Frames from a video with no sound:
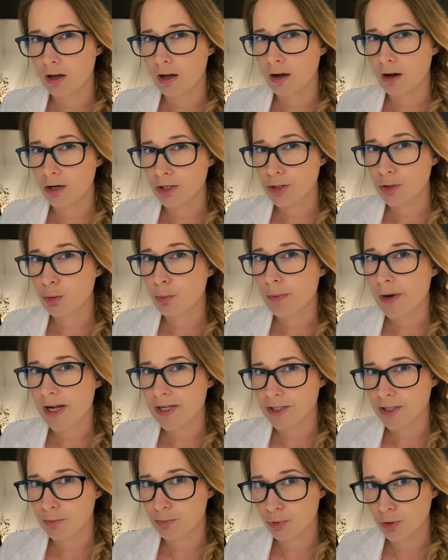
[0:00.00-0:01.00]
also
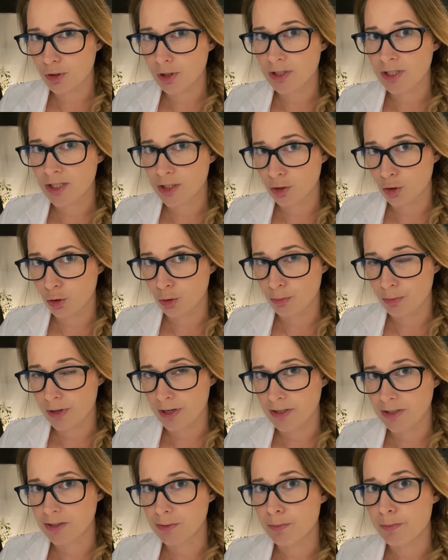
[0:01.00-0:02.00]
Melt and Pour soap
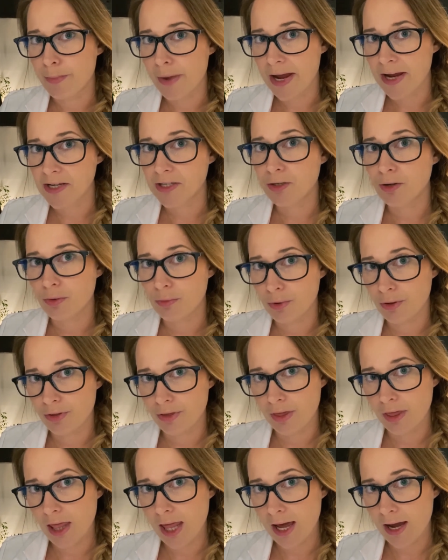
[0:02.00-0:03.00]
is made with
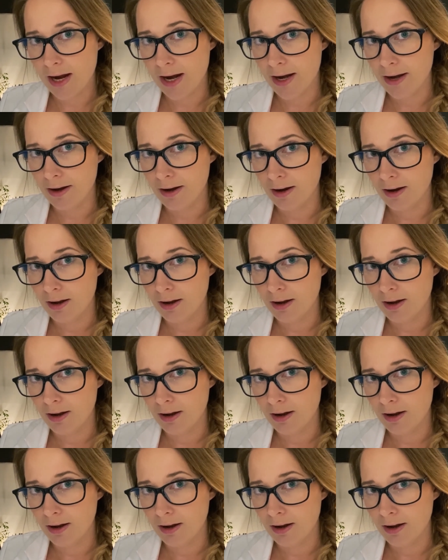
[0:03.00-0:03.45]
lye